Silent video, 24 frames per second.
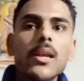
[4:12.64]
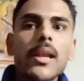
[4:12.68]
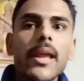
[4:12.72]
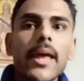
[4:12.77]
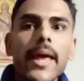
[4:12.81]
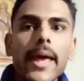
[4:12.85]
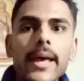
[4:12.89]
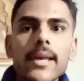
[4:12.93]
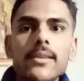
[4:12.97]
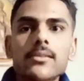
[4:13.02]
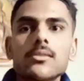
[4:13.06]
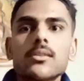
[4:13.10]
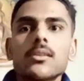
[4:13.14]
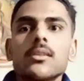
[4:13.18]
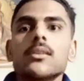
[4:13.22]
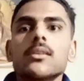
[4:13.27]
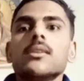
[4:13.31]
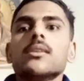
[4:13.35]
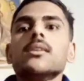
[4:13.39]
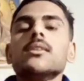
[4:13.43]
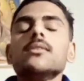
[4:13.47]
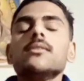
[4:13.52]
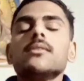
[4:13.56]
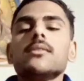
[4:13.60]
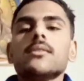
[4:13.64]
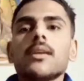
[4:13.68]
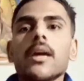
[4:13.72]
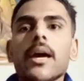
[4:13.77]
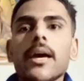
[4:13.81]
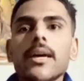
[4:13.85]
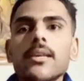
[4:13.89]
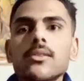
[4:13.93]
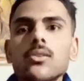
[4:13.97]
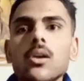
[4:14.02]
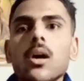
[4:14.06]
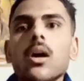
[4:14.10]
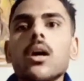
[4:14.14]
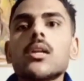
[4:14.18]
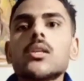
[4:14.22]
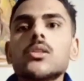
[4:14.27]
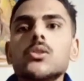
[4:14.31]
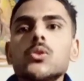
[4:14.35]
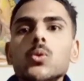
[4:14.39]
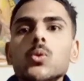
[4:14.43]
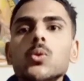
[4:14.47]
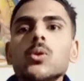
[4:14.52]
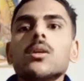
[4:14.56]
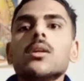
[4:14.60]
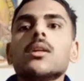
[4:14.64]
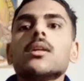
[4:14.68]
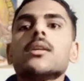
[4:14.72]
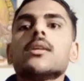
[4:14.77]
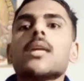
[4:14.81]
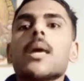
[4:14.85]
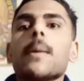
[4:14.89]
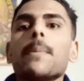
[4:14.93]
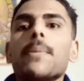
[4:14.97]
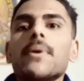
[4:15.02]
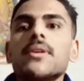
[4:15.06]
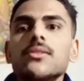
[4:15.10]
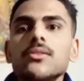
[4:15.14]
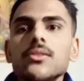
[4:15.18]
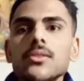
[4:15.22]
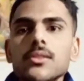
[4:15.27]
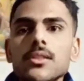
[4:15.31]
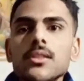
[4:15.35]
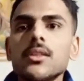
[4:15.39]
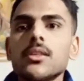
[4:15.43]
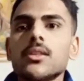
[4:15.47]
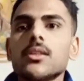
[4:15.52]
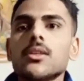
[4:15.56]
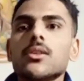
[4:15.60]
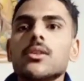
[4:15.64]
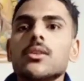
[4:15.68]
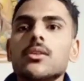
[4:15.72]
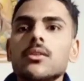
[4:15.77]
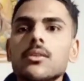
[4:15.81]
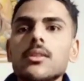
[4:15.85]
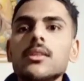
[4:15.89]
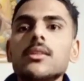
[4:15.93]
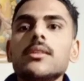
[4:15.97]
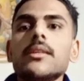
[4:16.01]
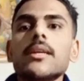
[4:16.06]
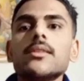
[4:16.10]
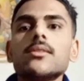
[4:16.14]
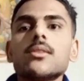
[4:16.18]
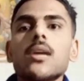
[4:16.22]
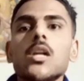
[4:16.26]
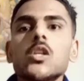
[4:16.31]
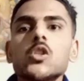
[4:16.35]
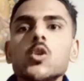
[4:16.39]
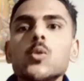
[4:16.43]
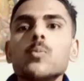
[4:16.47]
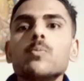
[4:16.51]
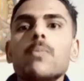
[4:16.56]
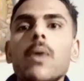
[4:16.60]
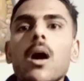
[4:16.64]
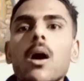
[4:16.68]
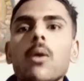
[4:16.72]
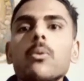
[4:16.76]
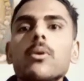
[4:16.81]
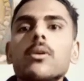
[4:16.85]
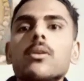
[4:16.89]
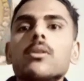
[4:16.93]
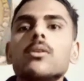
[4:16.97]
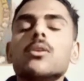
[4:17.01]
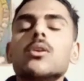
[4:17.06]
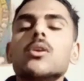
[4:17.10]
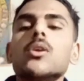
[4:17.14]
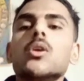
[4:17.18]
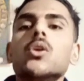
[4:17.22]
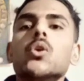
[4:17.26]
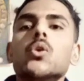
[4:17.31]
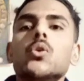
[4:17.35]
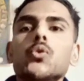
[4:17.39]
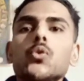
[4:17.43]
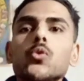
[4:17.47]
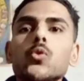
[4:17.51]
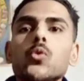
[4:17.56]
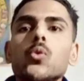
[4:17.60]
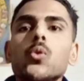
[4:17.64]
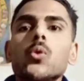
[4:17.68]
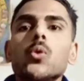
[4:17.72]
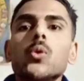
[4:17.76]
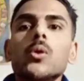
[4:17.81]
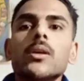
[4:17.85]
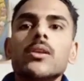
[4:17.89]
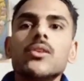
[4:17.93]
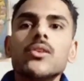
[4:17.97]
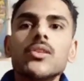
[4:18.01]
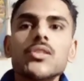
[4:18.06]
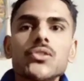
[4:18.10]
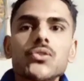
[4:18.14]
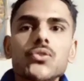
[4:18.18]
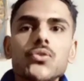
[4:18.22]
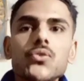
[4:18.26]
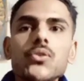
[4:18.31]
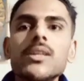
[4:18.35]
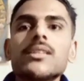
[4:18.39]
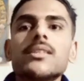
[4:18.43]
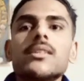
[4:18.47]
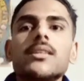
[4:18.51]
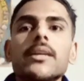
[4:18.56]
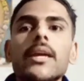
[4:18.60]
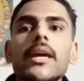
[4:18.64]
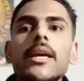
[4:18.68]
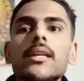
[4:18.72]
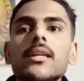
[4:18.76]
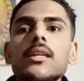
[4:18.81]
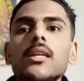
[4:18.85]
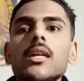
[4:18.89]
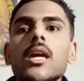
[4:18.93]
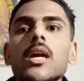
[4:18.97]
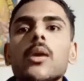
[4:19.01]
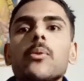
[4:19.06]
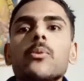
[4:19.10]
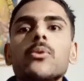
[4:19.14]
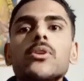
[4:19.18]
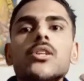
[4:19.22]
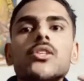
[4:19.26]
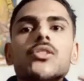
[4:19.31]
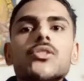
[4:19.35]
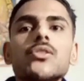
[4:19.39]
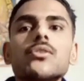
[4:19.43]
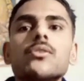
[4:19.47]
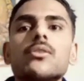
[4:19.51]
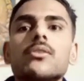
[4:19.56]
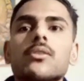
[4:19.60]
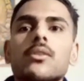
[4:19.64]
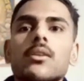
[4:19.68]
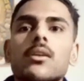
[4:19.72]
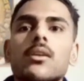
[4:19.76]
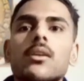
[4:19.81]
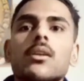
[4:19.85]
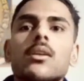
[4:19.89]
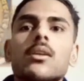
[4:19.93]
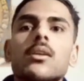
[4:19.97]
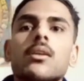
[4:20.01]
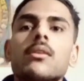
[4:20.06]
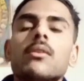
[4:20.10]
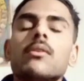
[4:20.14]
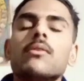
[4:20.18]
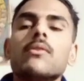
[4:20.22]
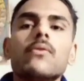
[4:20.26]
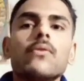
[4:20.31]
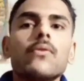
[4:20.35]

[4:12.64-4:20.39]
as well as it has also capacity, it has also power to restrict any aviation